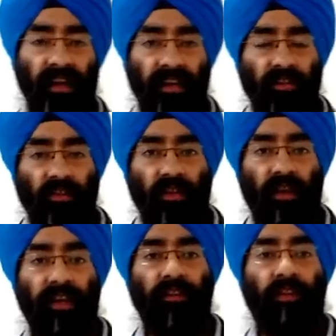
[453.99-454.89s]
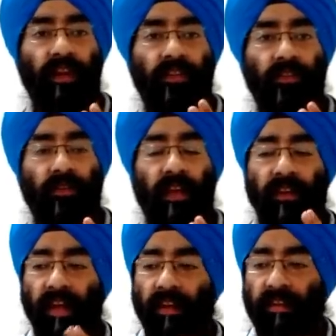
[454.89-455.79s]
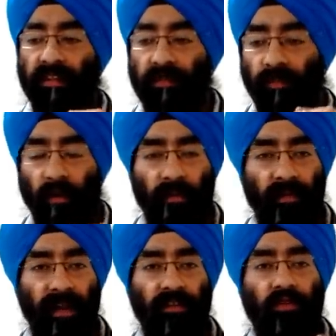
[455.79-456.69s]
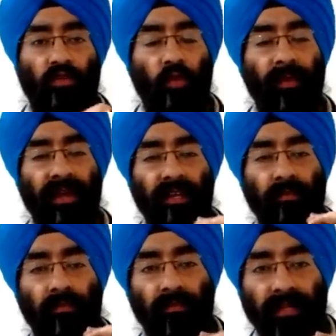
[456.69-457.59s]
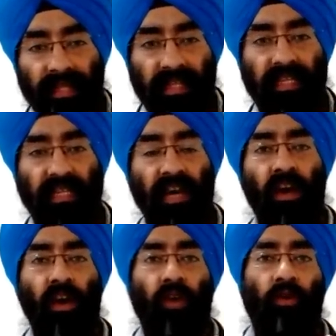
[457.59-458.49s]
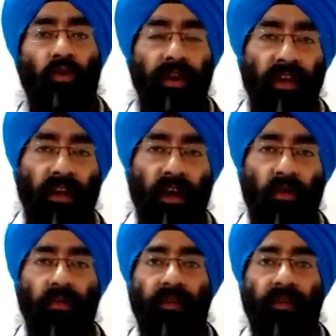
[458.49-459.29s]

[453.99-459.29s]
It is it's it's it, it, this problem has so many myths going around.